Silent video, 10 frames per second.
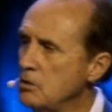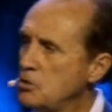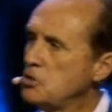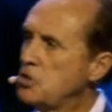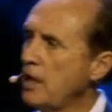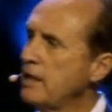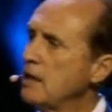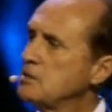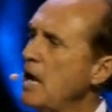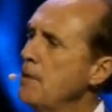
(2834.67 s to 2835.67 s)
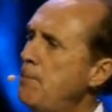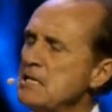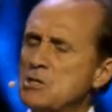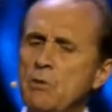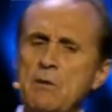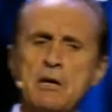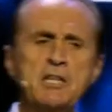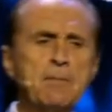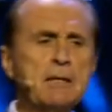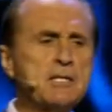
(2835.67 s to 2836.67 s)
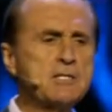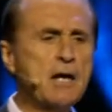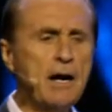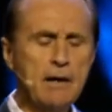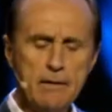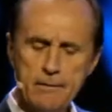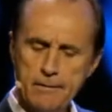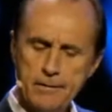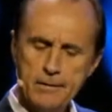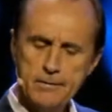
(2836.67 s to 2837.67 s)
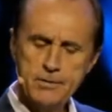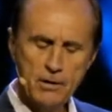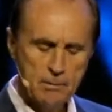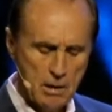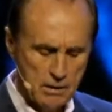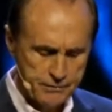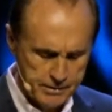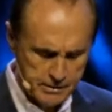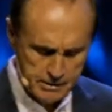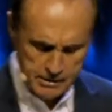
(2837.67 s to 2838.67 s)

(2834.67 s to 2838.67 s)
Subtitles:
You should check it out. Hey, Pastor Willie, what do you think about this guy? Turn him off.